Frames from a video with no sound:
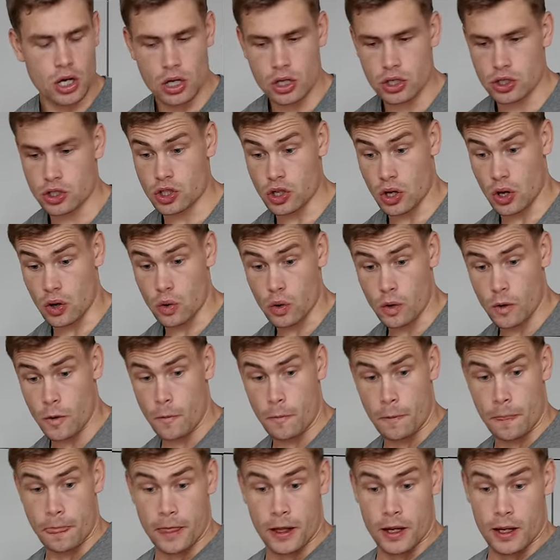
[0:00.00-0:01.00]
So
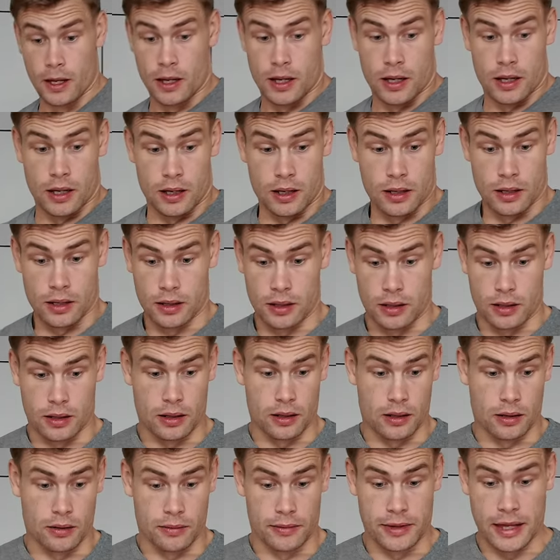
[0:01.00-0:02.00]

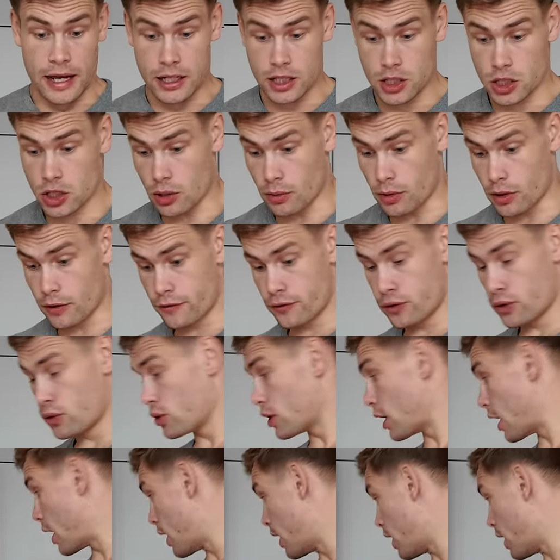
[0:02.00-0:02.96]
that's some of the food.